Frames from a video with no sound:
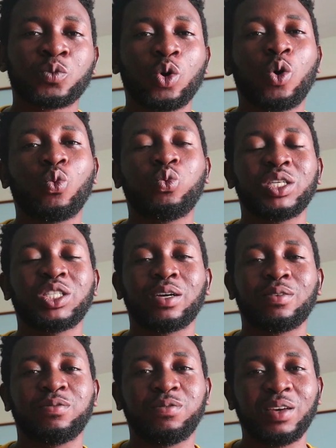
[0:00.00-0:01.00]
or which
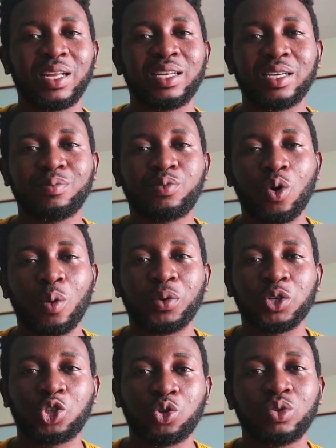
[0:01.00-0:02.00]
available
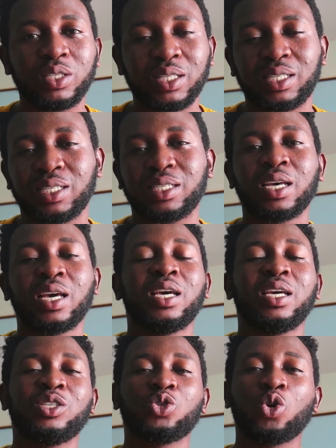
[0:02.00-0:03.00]
opportunities
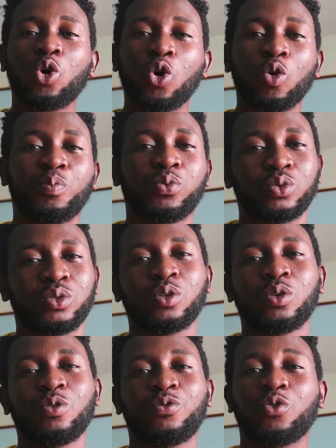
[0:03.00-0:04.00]
is open
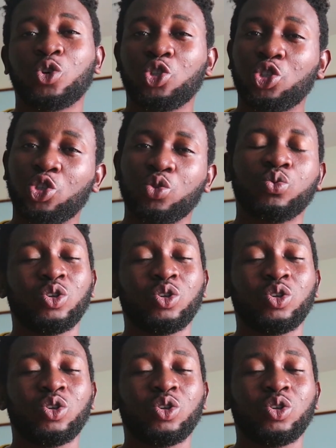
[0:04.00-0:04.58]
for you.